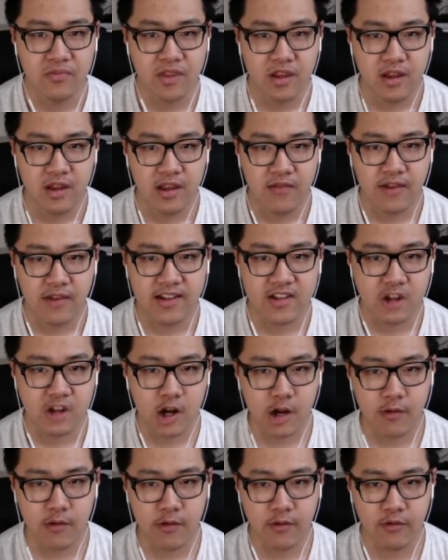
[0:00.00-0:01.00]
if I
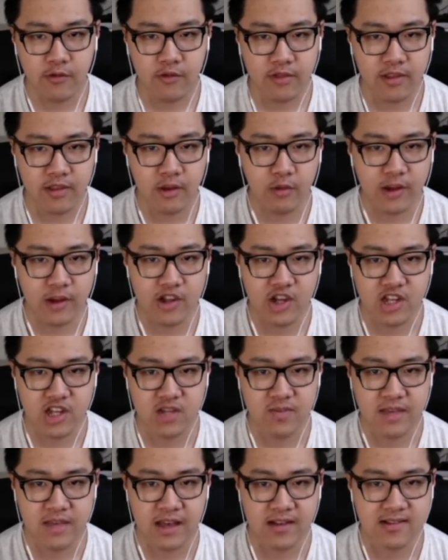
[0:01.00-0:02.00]
start off with the
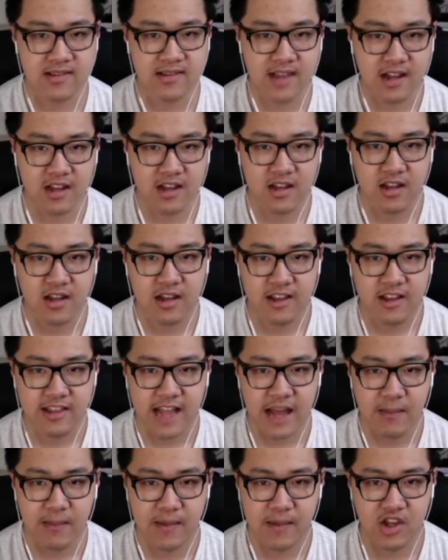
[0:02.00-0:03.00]
regex meow suck,
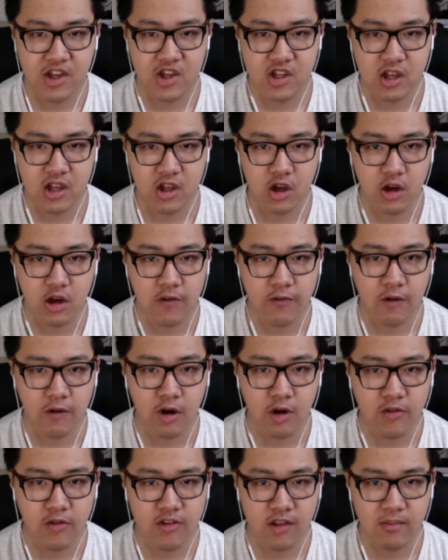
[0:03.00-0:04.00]
that matches on all
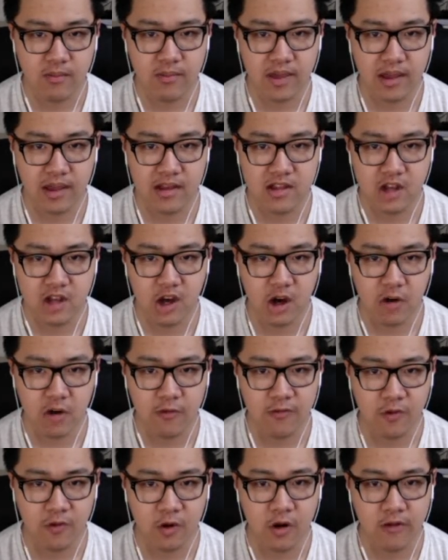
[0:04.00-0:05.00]
4 of them because all
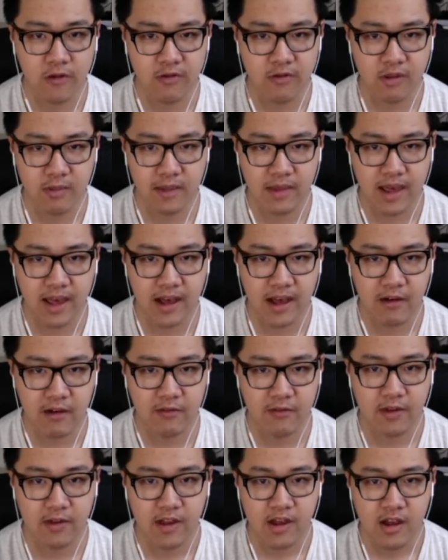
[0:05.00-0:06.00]
4 of them
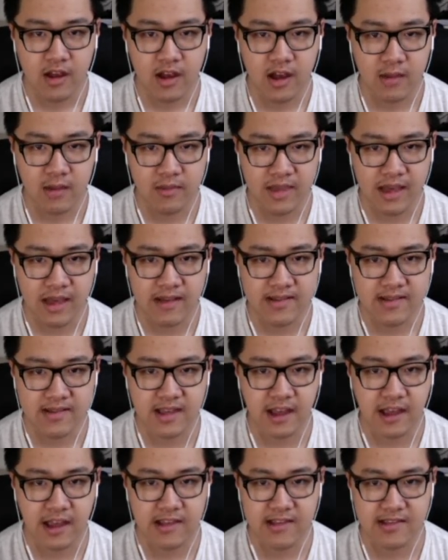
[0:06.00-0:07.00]
have meow
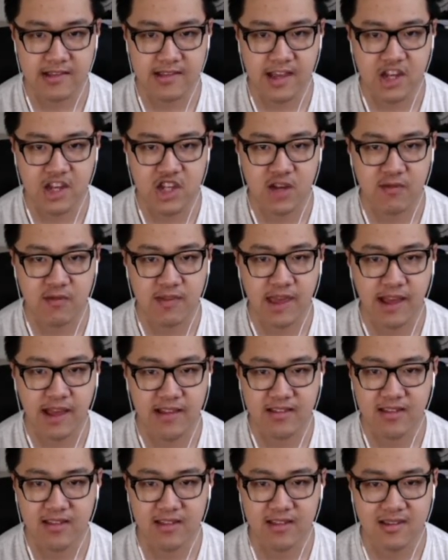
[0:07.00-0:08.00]
suck as a section of
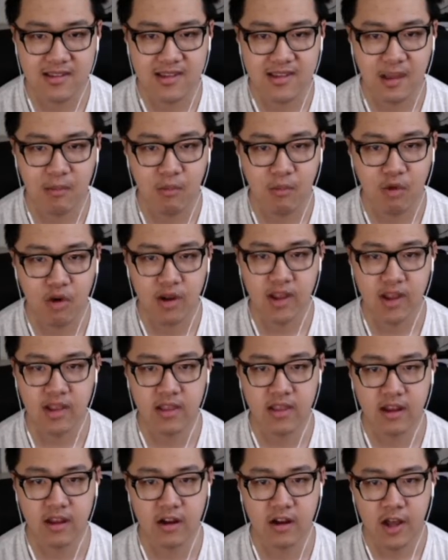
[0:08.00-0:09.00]
text somewhere
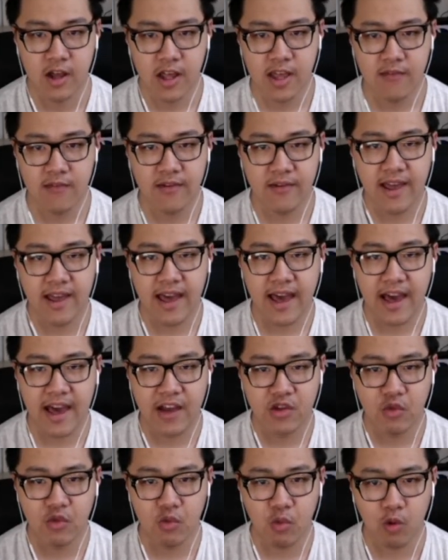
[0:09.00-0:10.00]
in there. If I
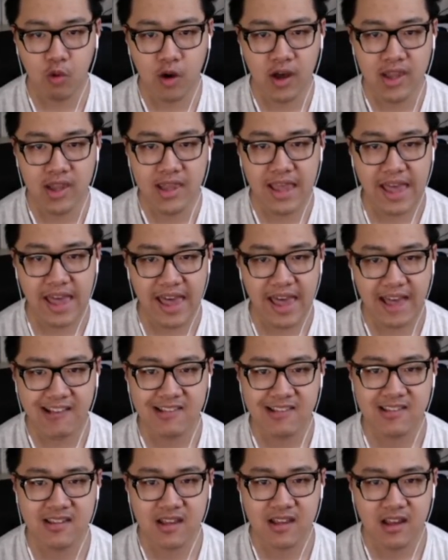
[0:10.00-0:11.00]
add 1 S,